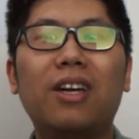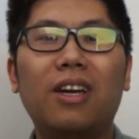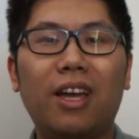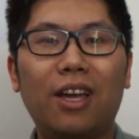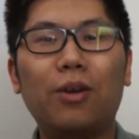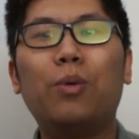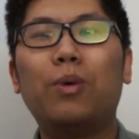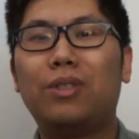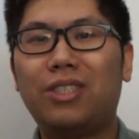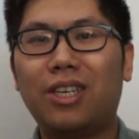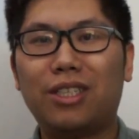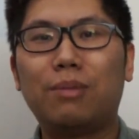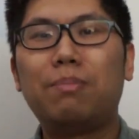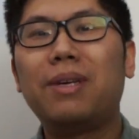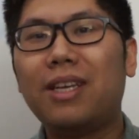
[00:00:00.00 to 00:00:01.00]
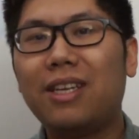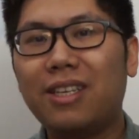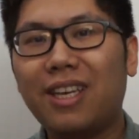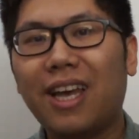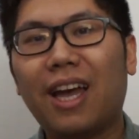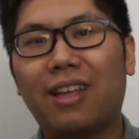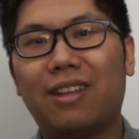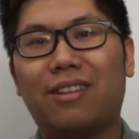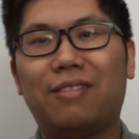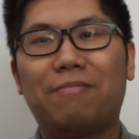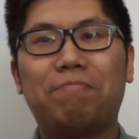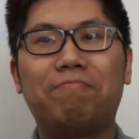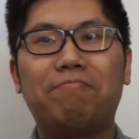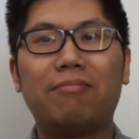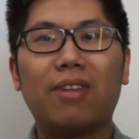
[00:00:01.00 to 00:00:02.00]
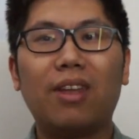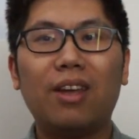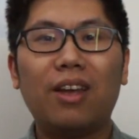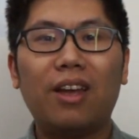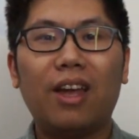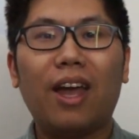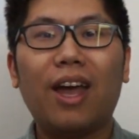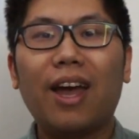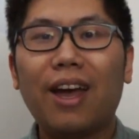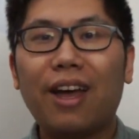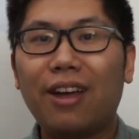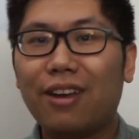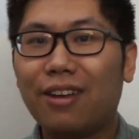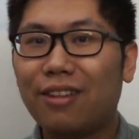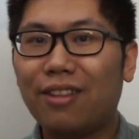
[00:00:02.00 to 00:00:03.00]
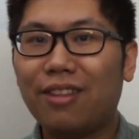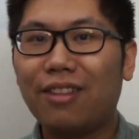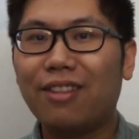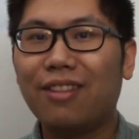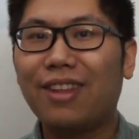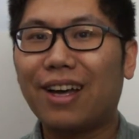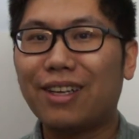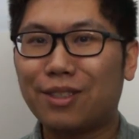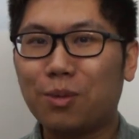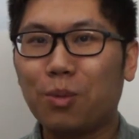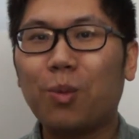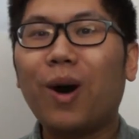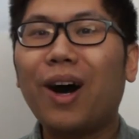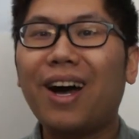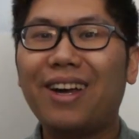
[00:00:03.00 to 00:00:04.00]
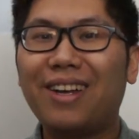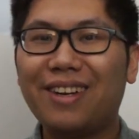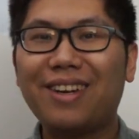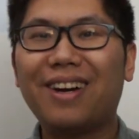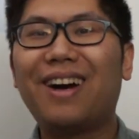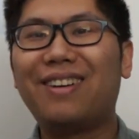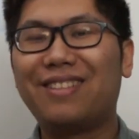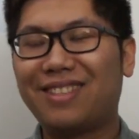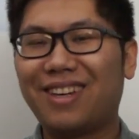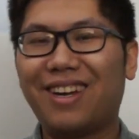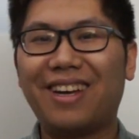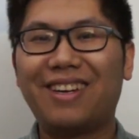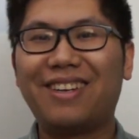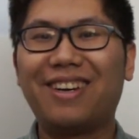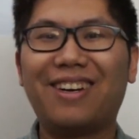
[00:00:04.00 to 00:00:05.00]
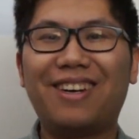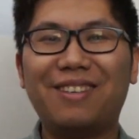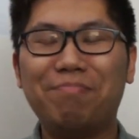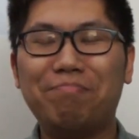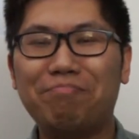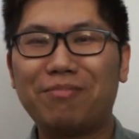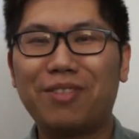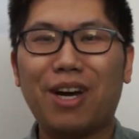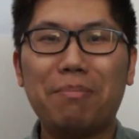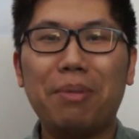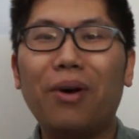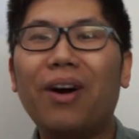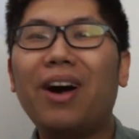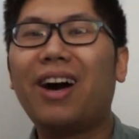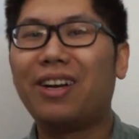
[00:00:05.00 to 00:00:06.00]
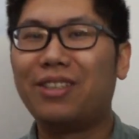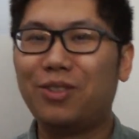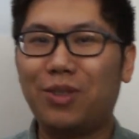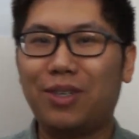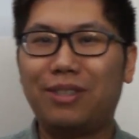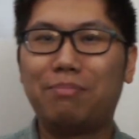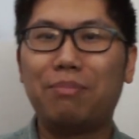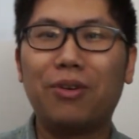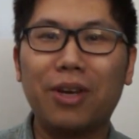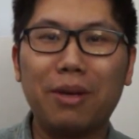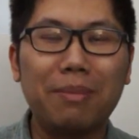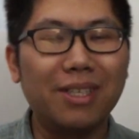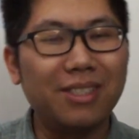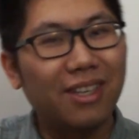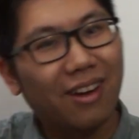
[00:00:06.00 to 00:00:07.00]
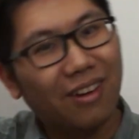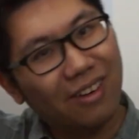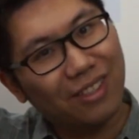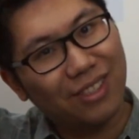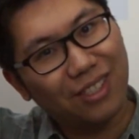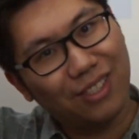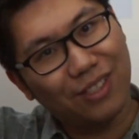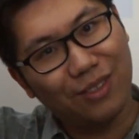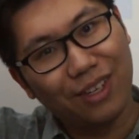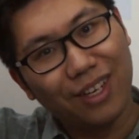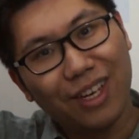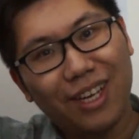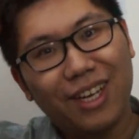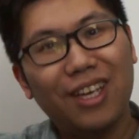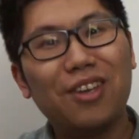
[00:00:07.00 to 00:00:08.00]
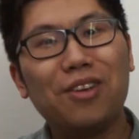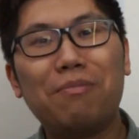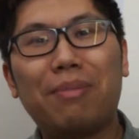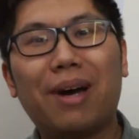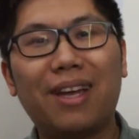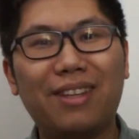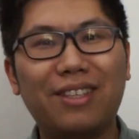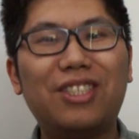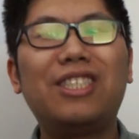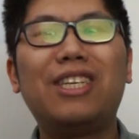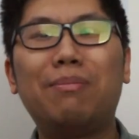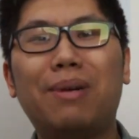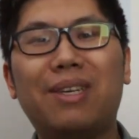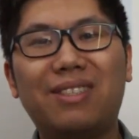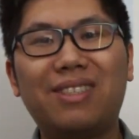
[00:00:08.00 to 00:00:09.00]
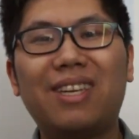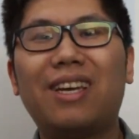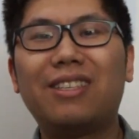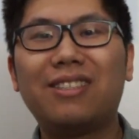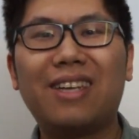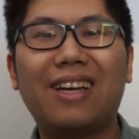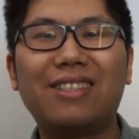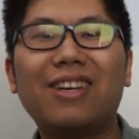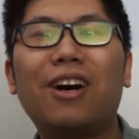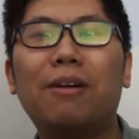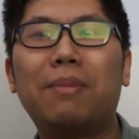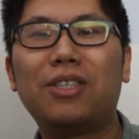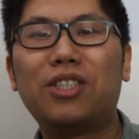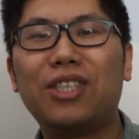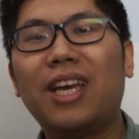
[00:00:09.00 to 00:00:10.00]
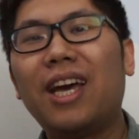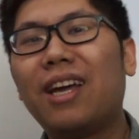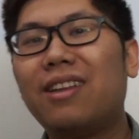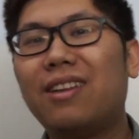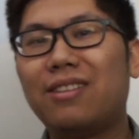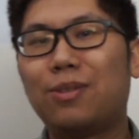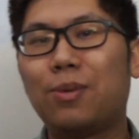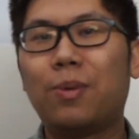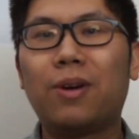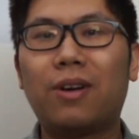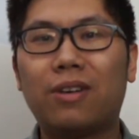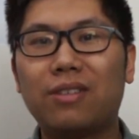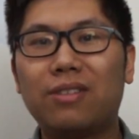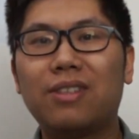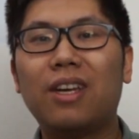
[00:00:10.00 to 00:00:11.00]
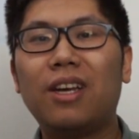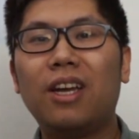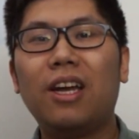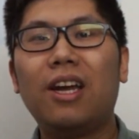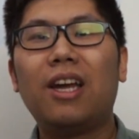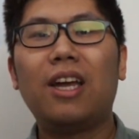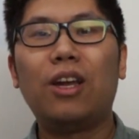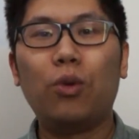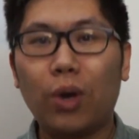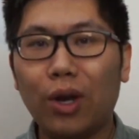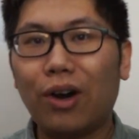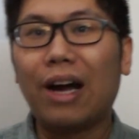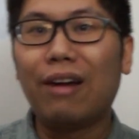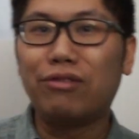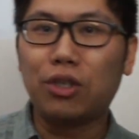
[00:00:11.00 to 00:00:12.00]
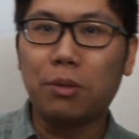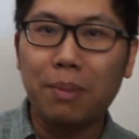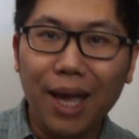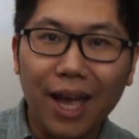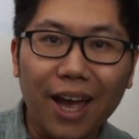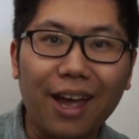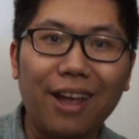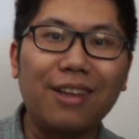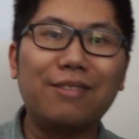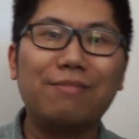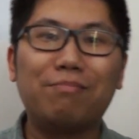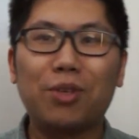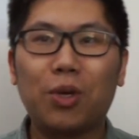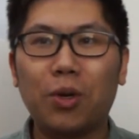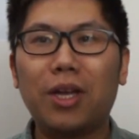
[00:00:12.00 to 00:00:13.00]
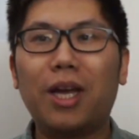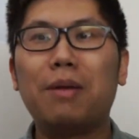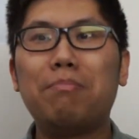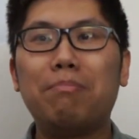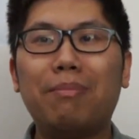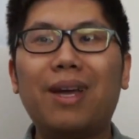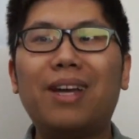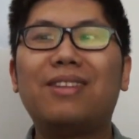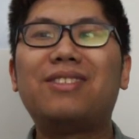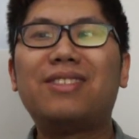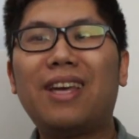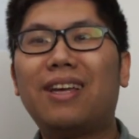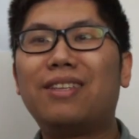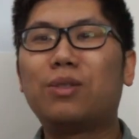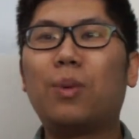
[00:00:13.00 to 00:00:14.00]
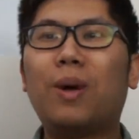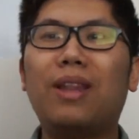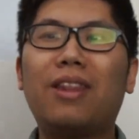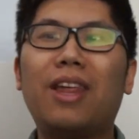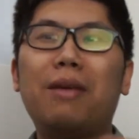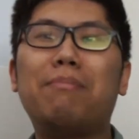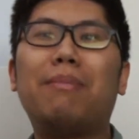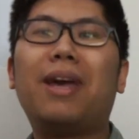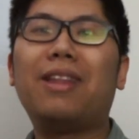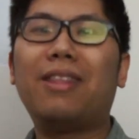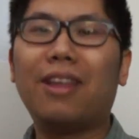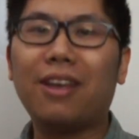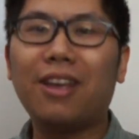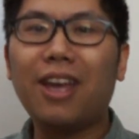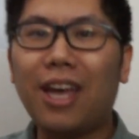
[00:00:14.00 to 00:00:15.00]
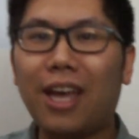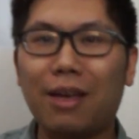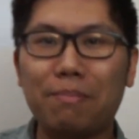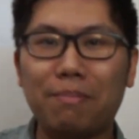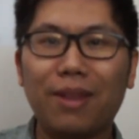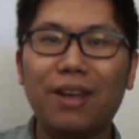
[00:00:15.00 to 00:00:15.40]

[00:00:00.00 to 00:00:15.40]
it would just be yen, and that's why it costs like a couple hundred Pokemon dollars to even buy the cheapest thing. That's how much yen is worth in real life Japan. So it made sense when they made the game